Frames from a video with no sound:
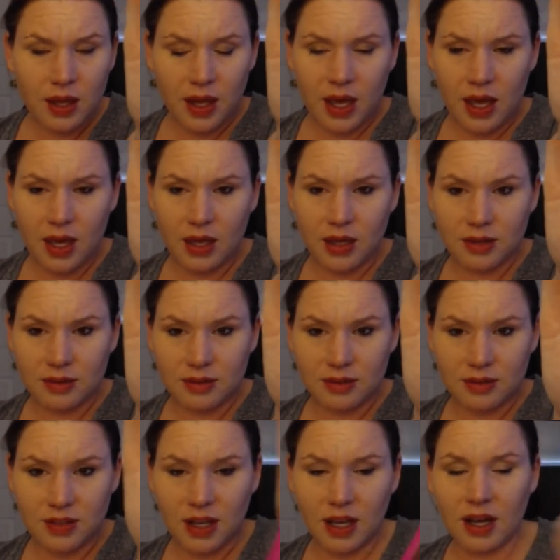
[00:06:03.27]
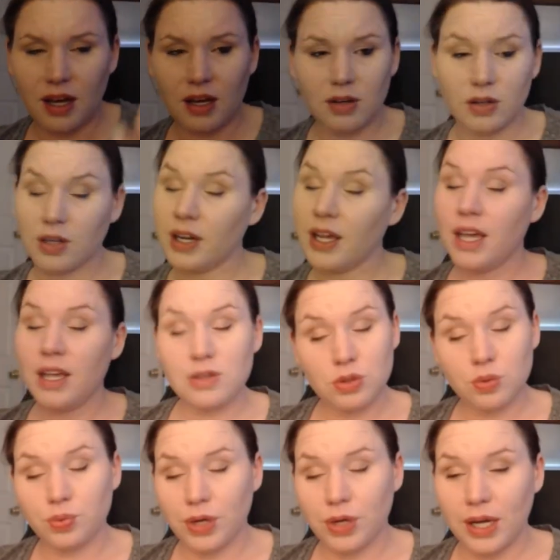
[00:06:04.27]
and or hazel
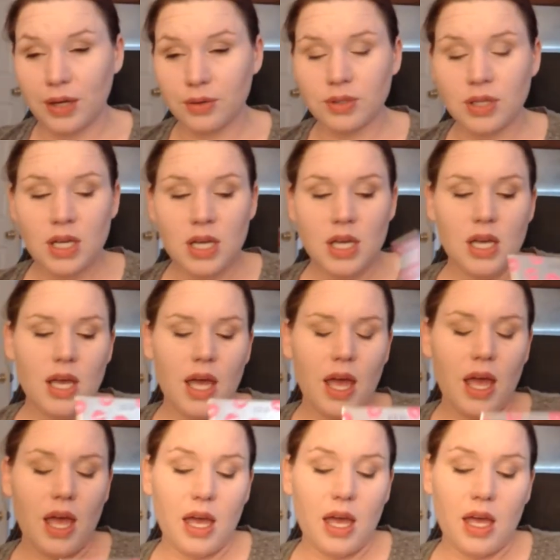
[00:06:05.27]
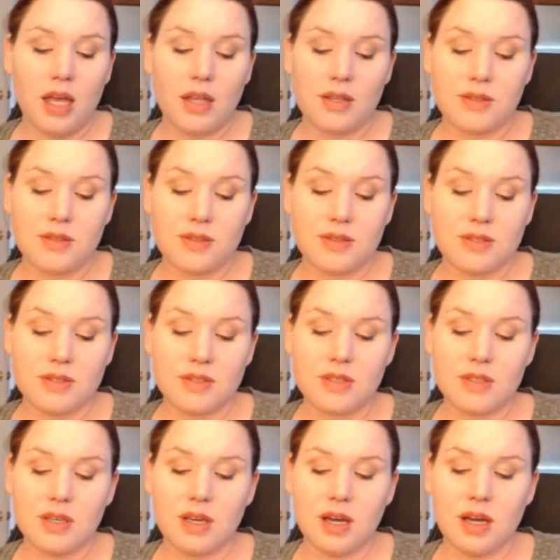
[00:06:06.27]
brown, and
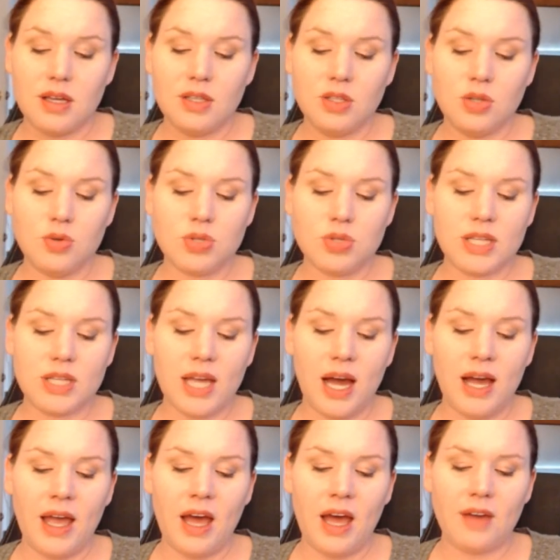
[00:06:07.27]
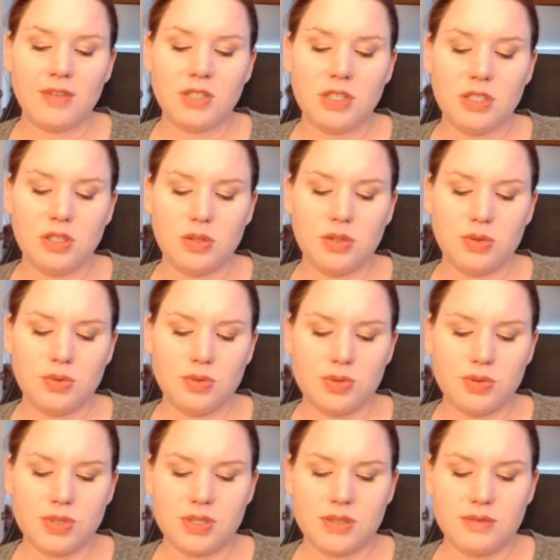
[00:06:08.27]
usually I have to
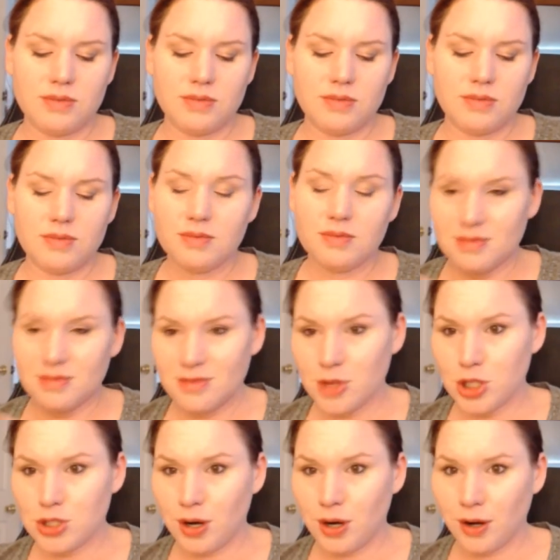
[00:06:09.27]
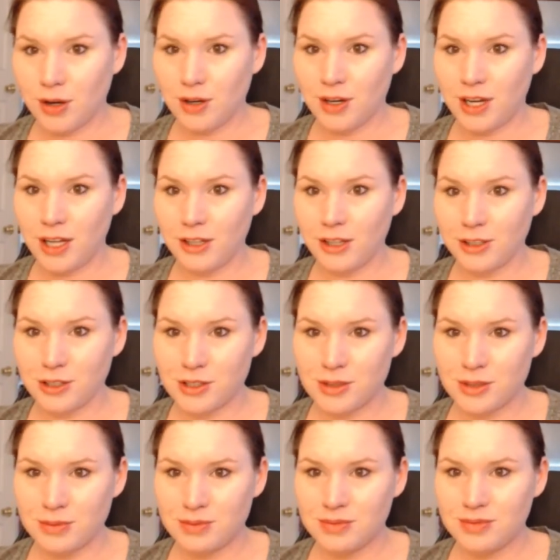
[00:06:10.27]
use the darker colors,
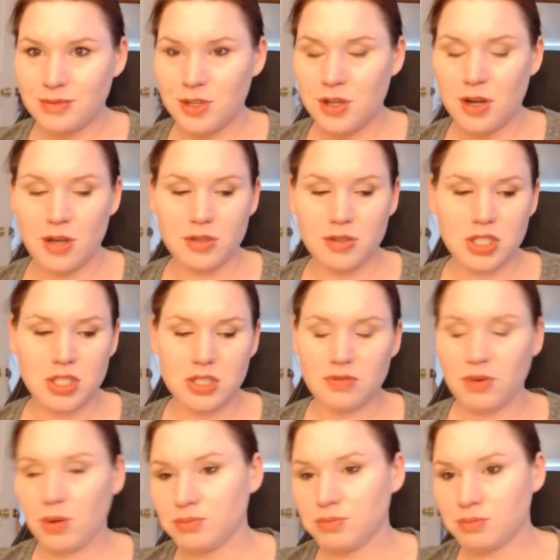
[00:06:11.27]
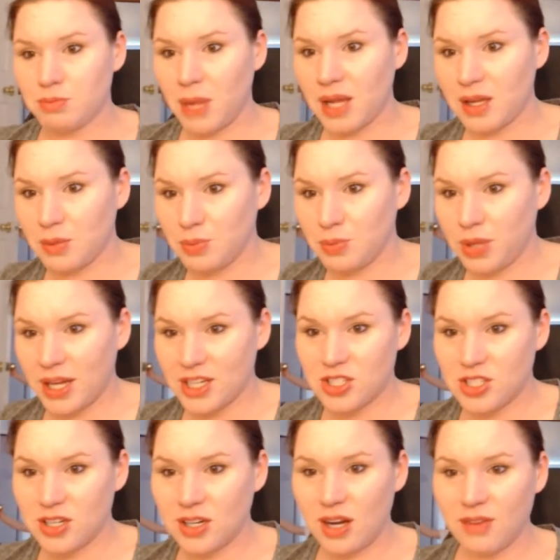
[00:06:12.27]
you know, just from my complexion
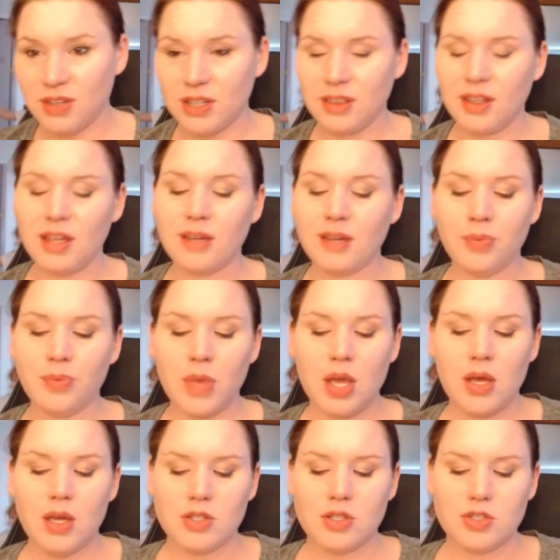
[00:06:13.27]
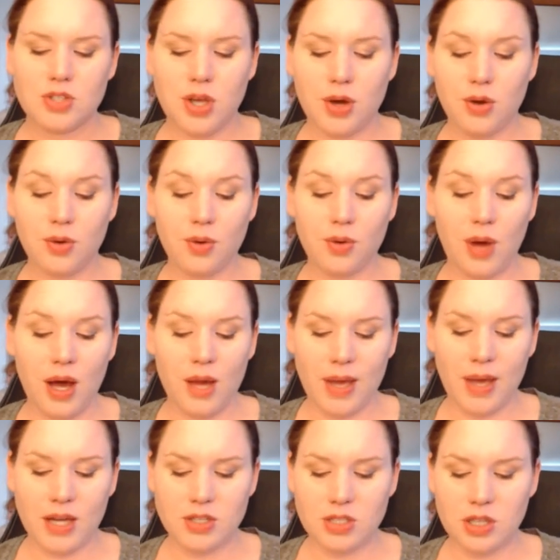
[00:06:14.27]
and everything. So I'm
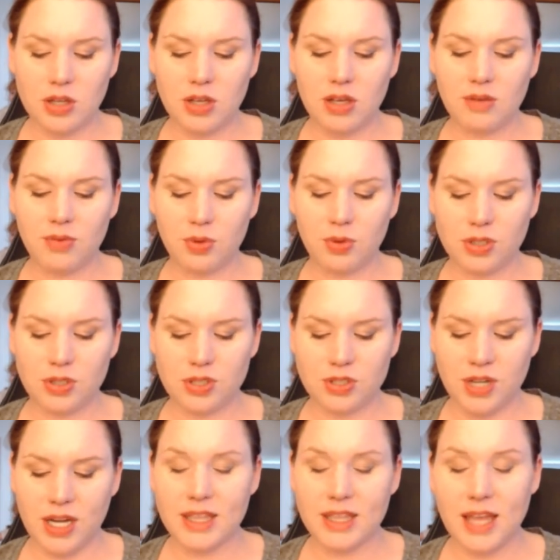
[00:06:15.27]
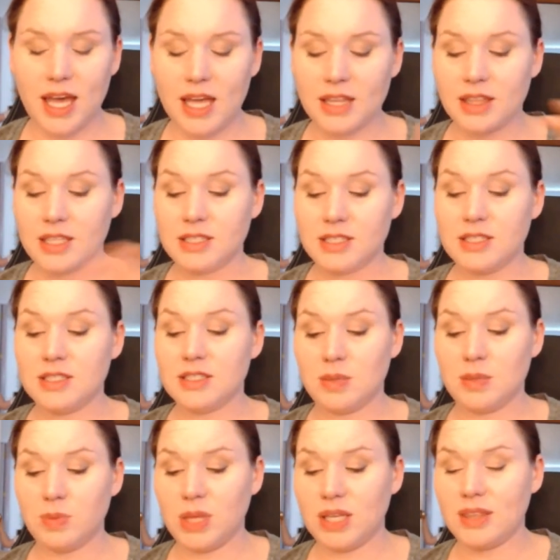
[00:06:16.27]
actually looking forward to trying that. This is
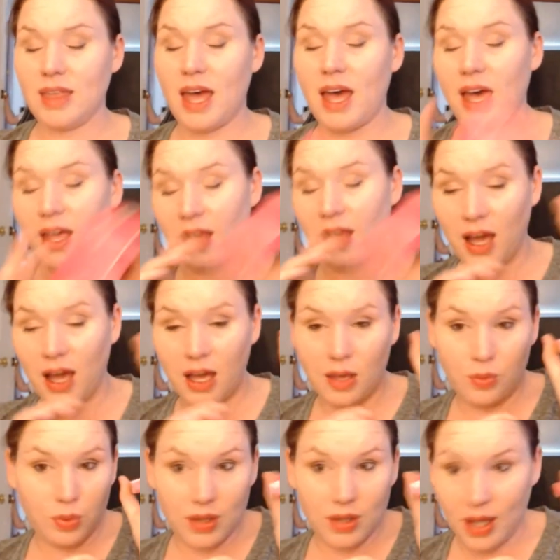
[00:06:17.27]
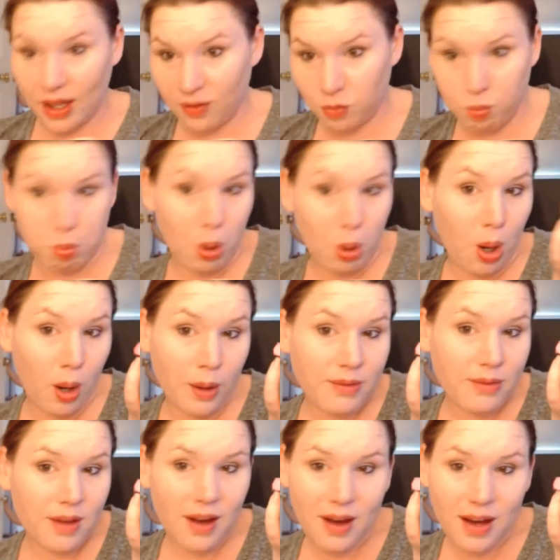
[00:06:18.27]
something that I would have bought,
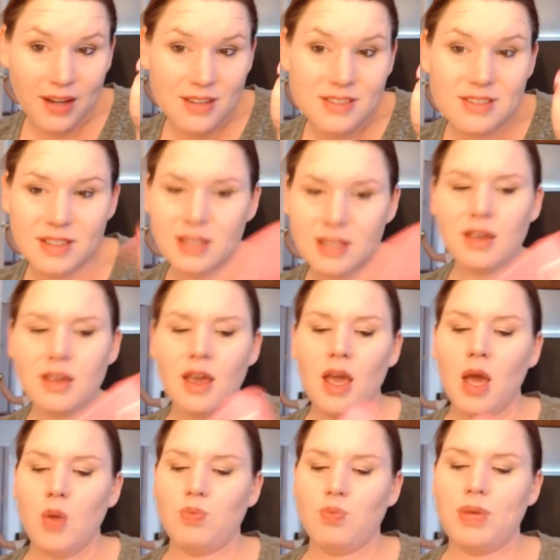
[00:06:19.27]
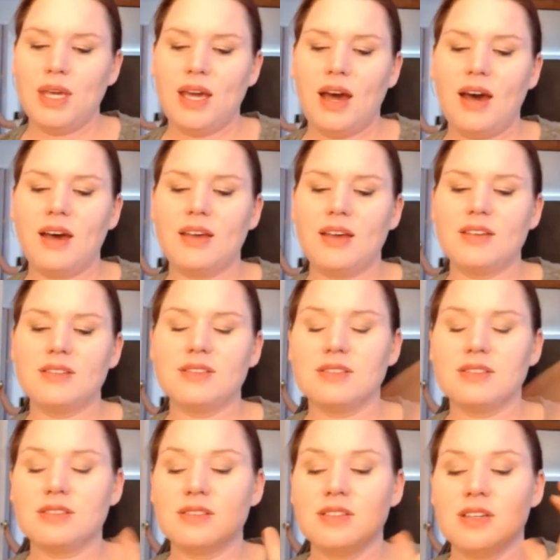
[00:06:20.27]
honestly,
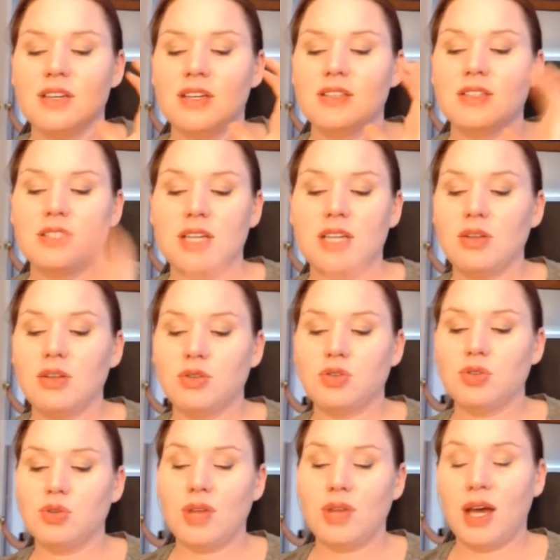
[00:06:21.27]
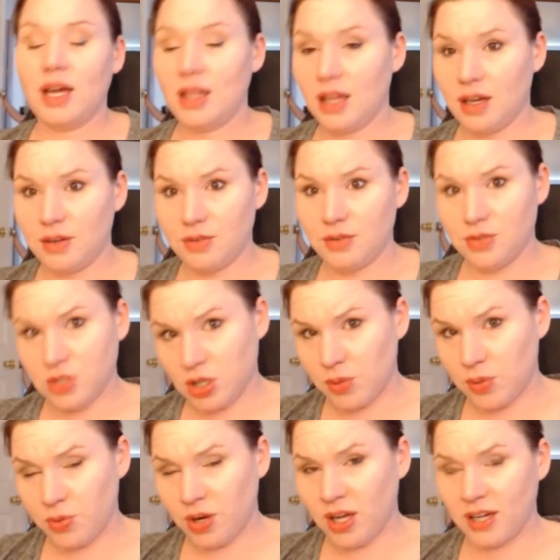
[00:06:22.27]
because to tell you the truth, I love
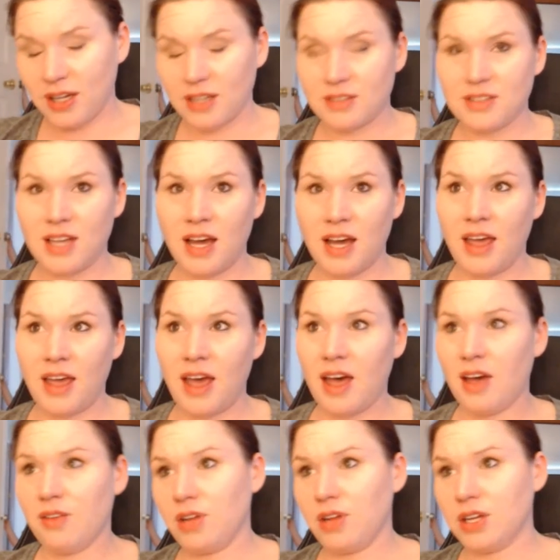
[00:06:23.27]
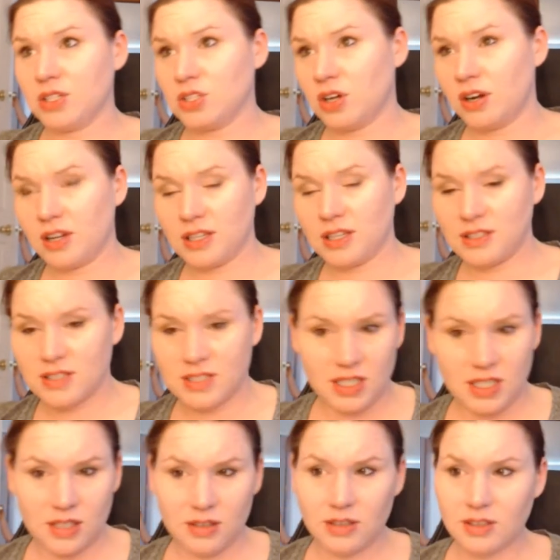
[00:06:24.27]
Tarte products. I have like Tarte
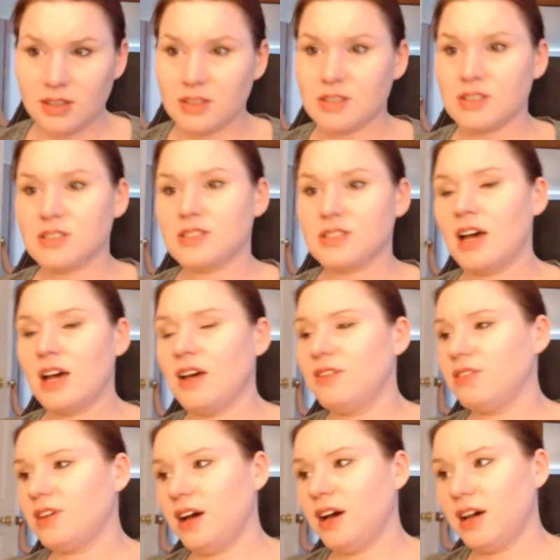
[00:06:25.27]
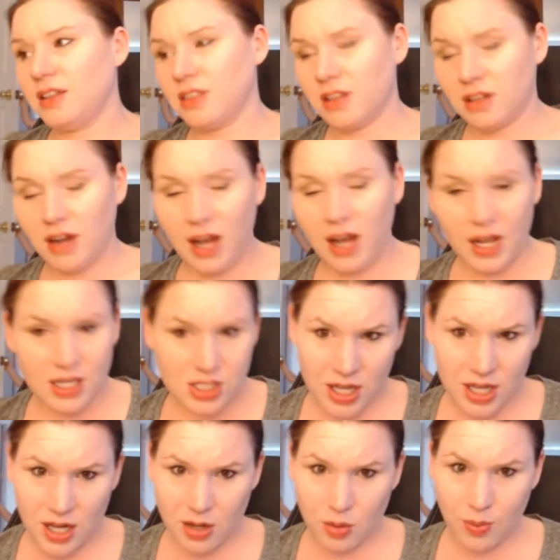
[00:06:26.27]
concealers, I've got their
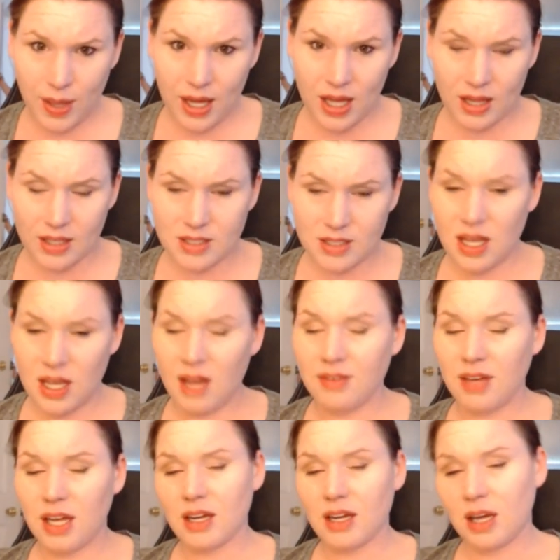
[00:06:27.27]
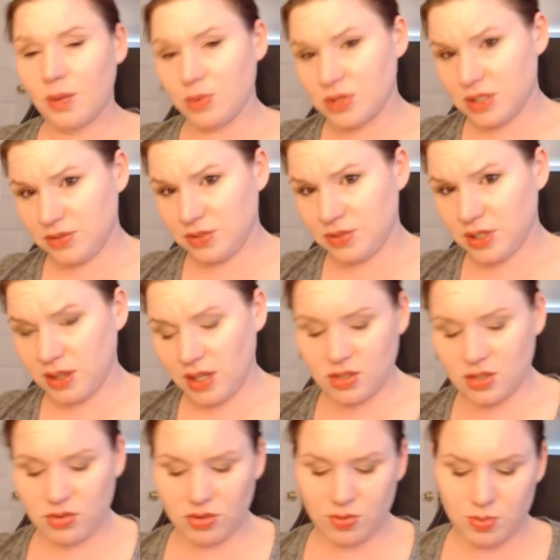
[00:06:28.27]
eyeshadow palettes, I've got a couple different
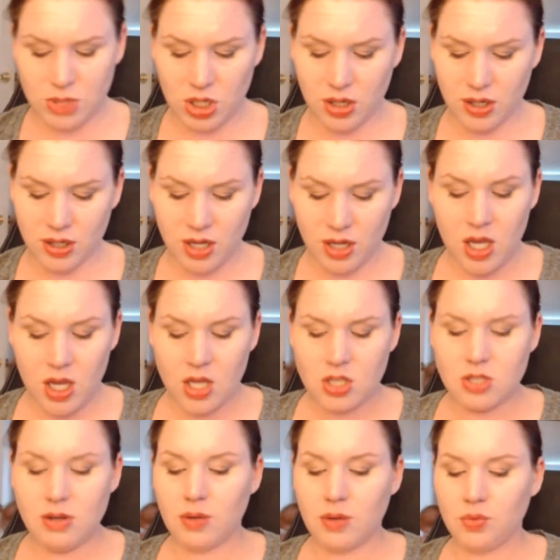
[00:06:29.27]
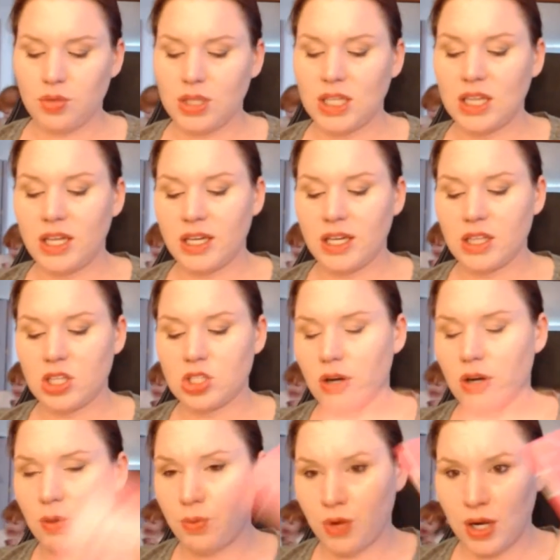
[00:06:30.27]
things from Tarte. So I really like the
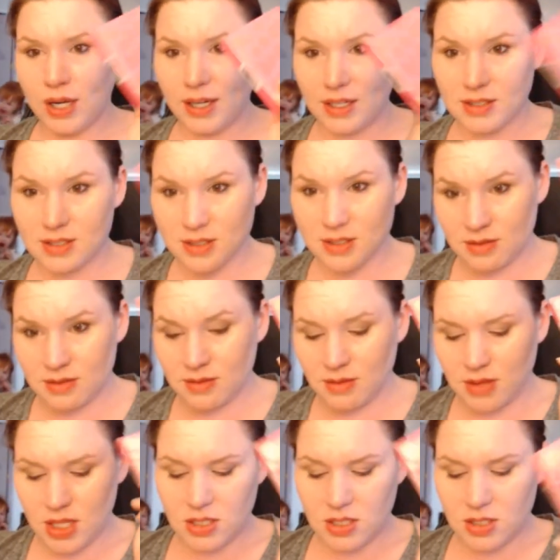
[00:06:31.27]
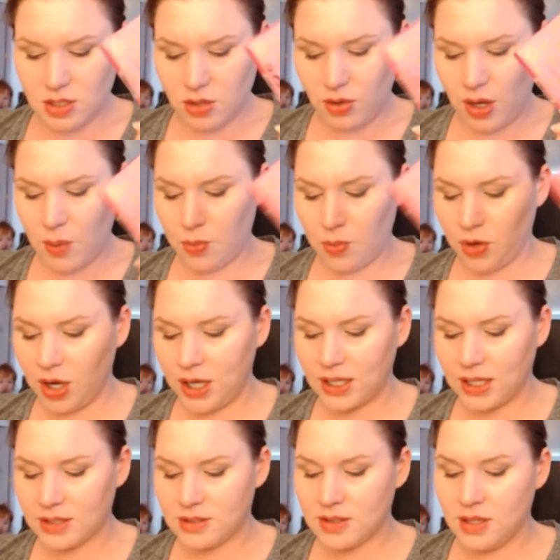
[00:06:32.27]
Tarte products. This is a great
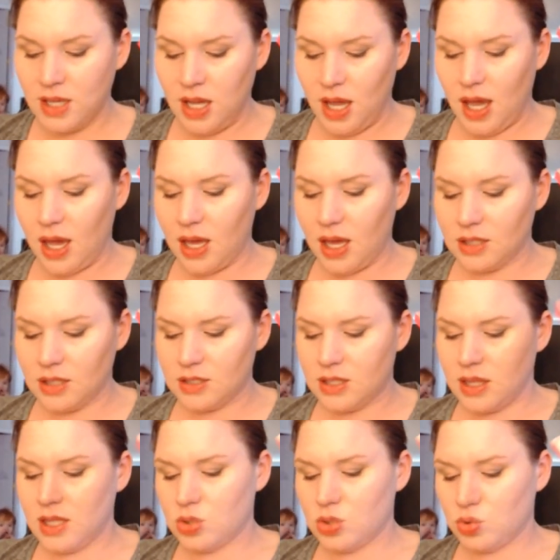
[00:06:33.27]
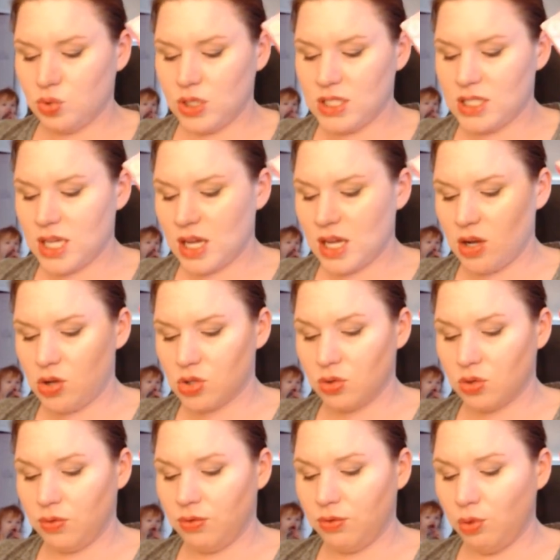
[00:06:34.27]
product, and this retails
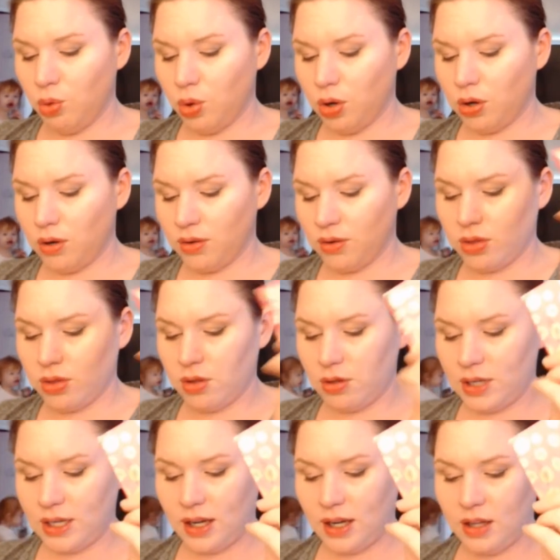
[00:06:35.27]
for $30.